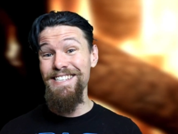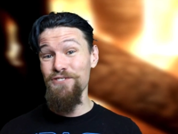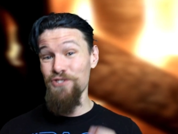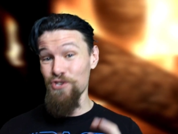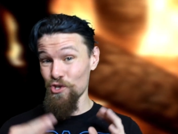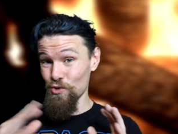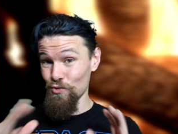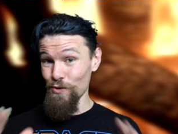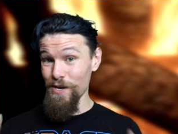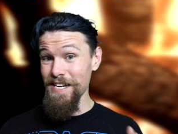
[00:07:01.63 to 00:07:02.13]
to
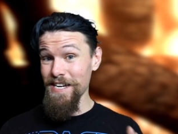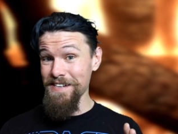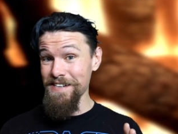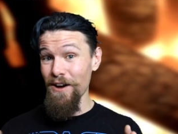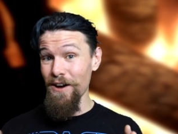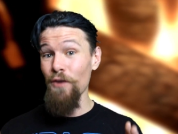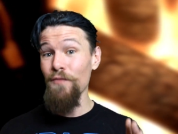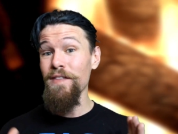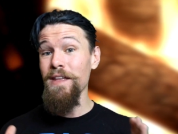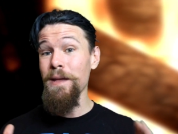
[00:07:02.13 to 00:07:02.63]
screen it
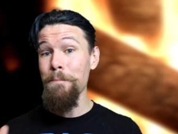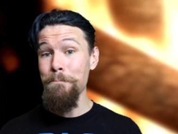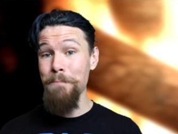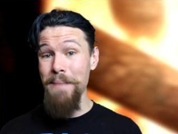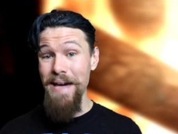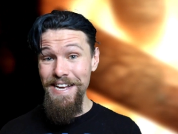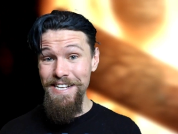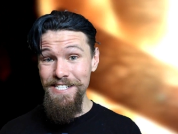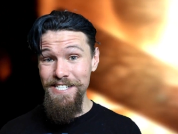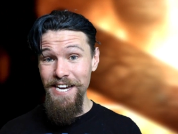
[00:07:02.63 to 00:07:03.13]
on their
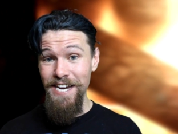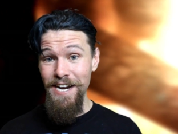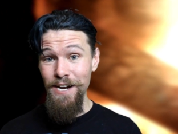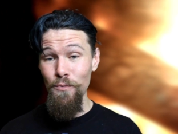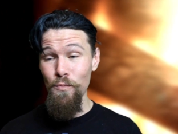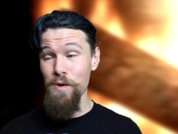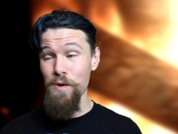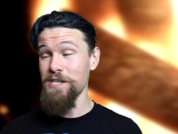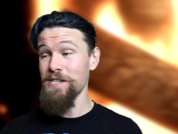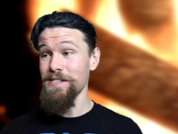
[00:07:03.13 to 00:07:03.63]
main
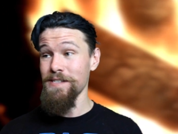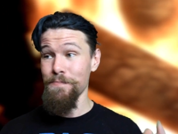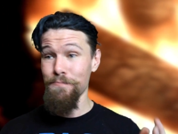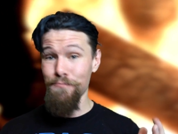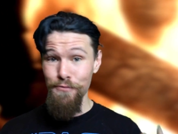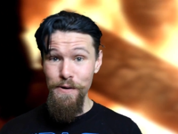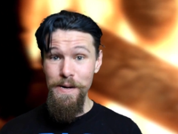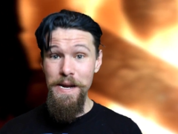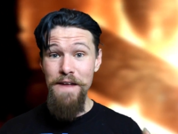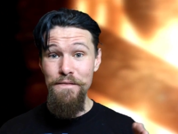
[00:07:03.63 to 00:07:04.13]
channel, which is a
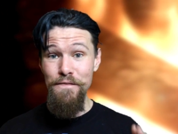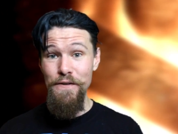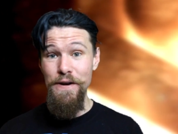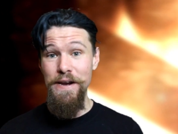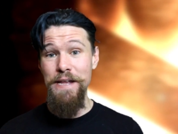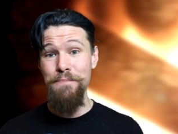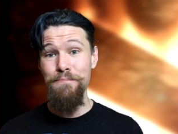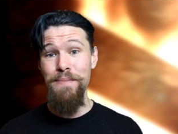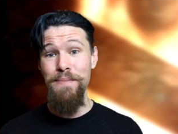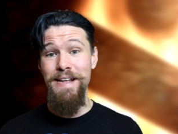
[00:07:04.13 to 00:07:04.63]
pretty
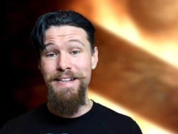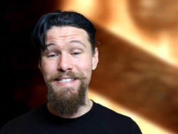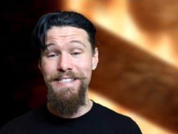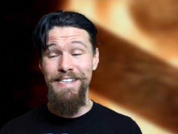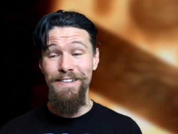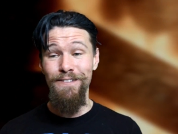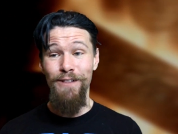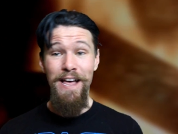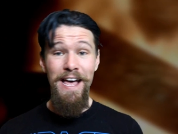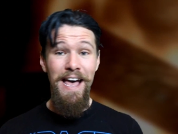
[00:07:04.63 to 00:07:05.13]
freaking big
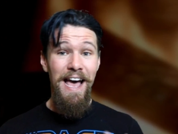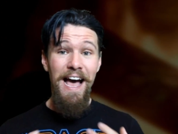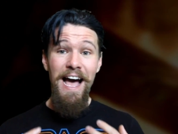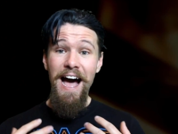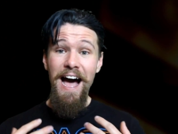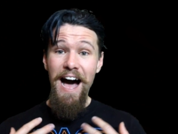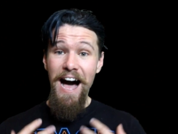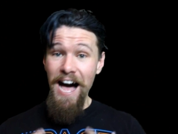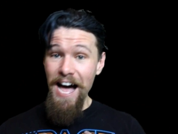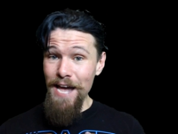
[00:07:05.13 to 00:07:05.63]
deal.
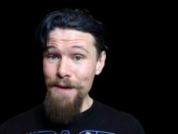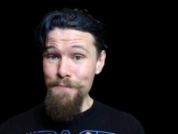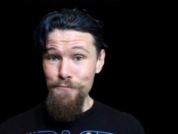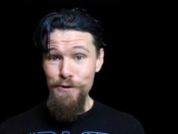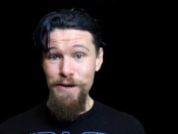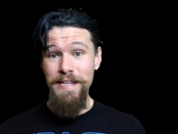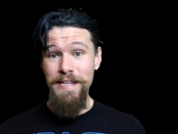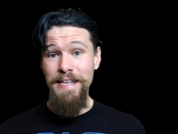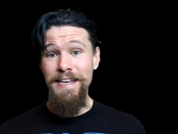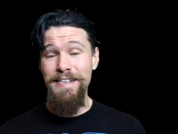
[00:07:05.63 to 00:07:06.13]
I'm
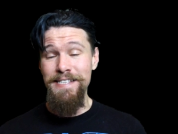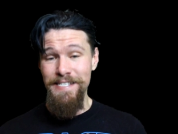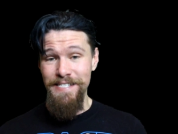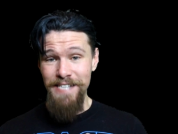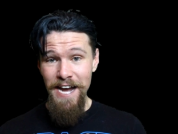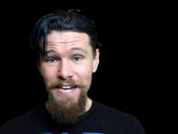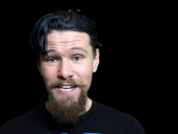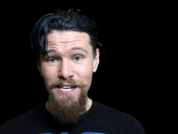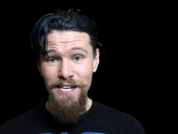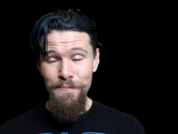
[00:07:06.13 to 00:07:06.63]
really
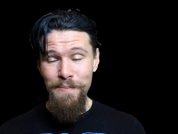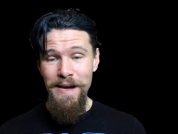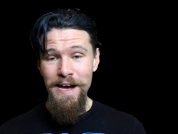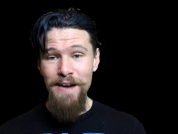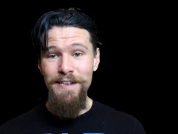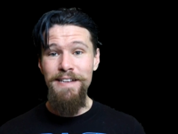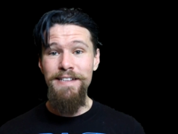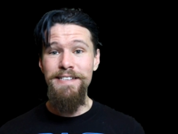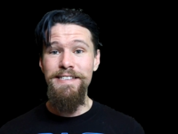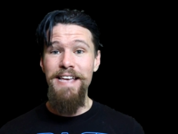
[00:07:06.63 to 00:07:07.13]
excited
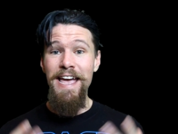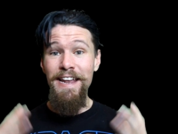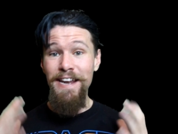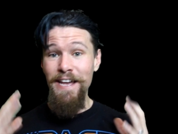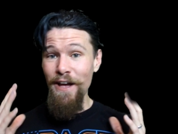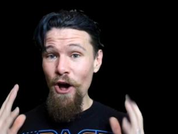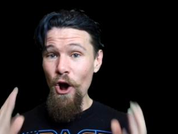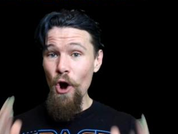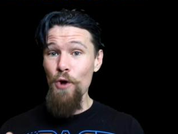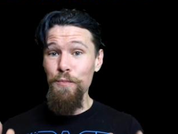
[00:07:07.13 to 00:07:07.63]
about it, and
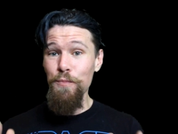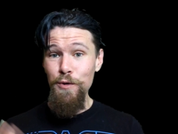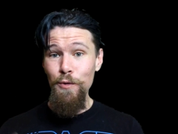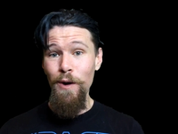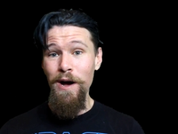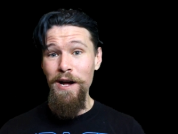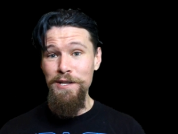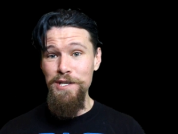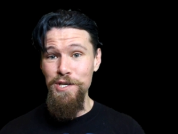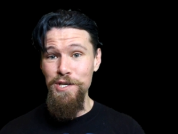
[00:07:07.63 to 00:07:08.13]
I hope
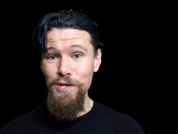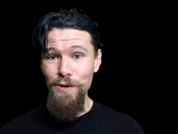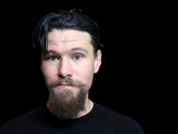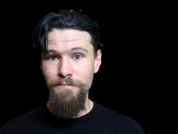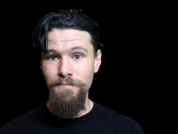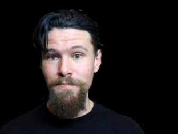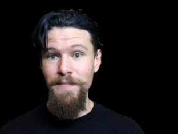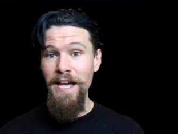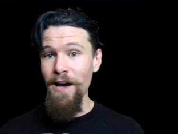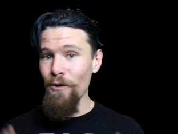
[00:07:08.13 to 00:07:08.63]
you are too.
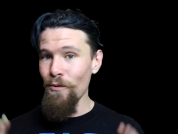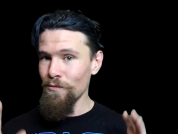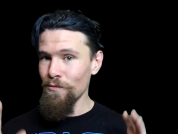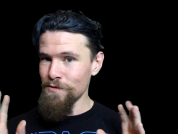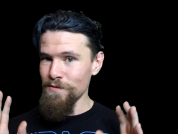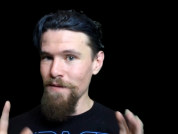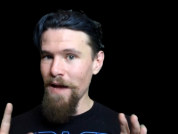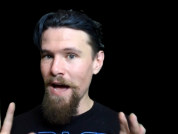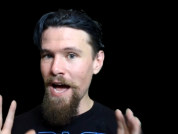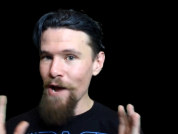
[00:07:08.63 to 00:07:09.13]
Now,
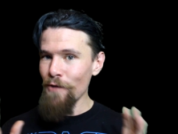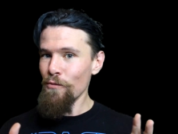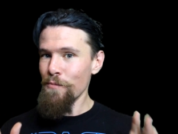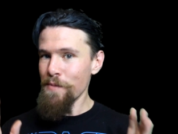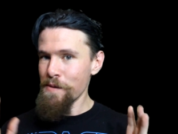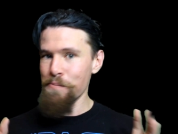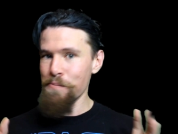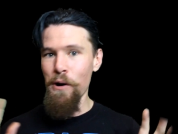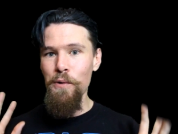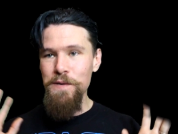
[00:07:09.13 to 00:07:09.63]
I will
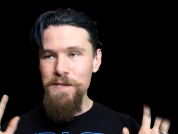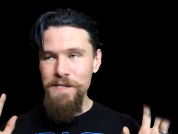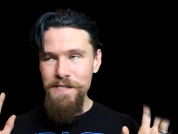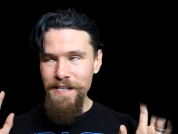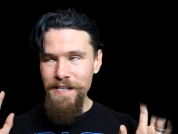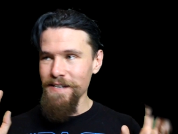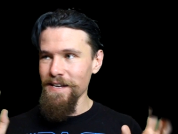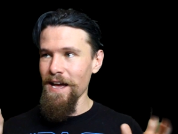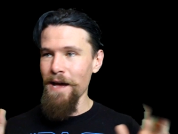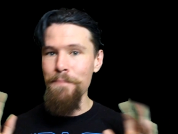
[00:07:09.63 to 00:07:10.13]
be
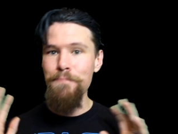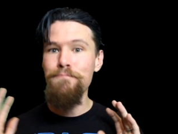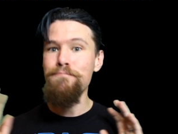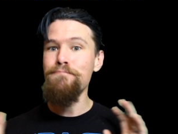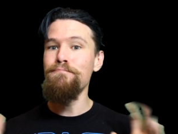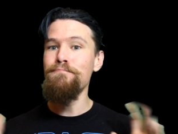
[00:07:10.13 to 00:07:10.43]
posting a